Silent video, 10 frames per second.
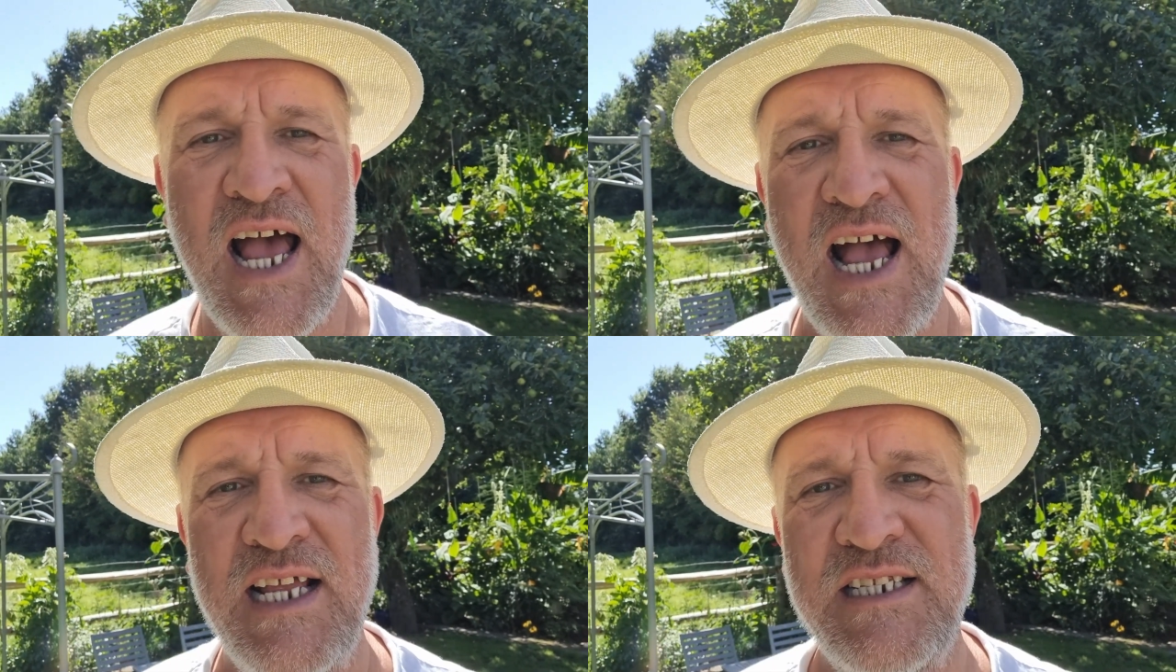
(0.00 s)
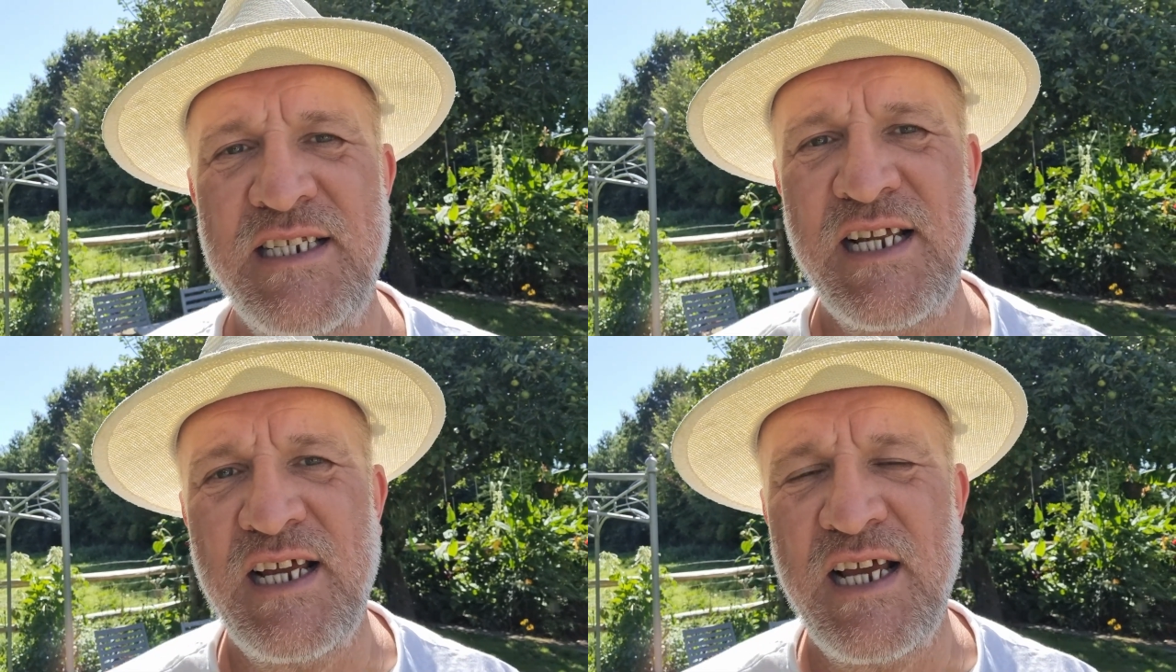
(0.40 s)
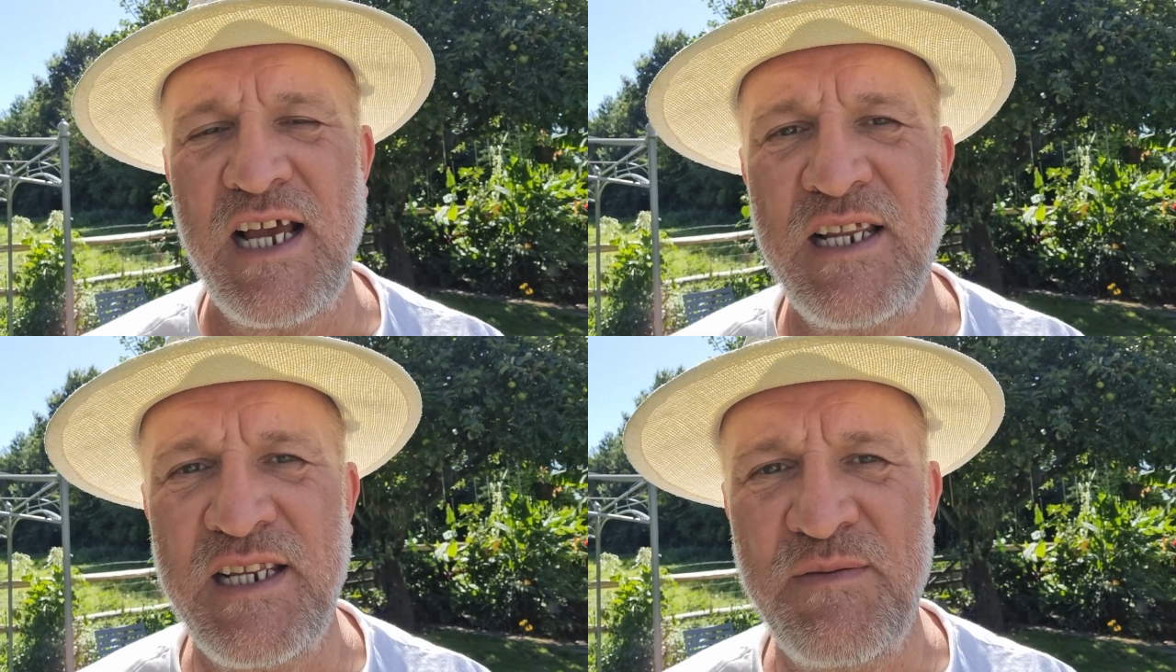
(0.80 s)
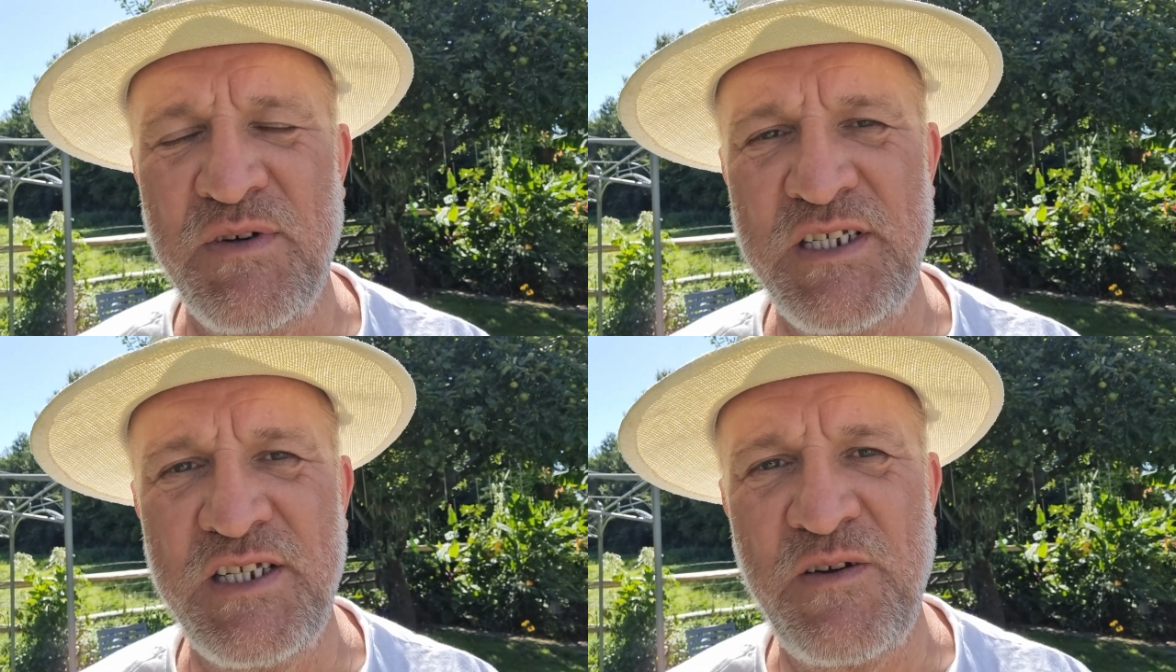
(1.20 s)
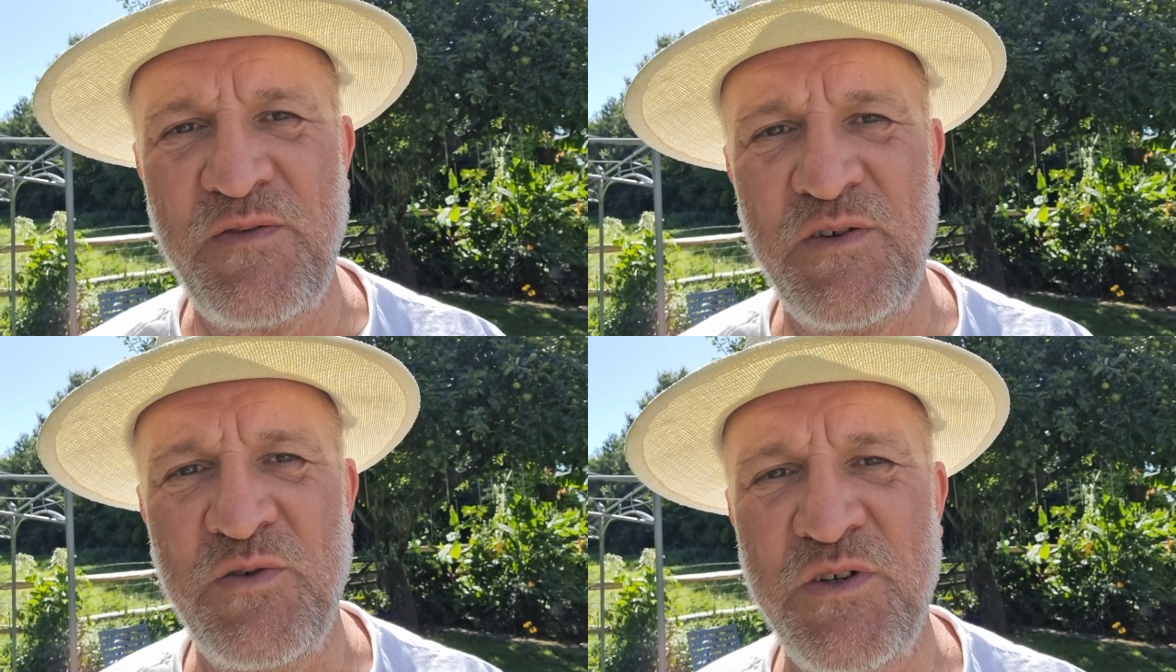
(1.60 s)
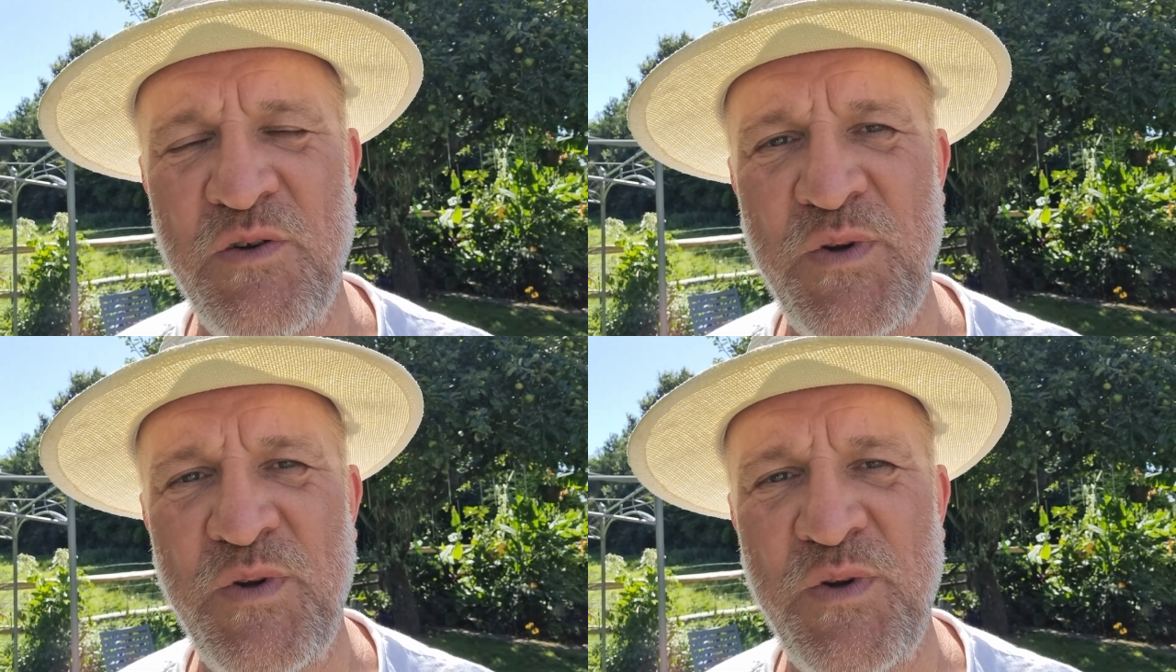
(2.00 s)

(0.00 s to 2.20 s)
and then myself and Lorna,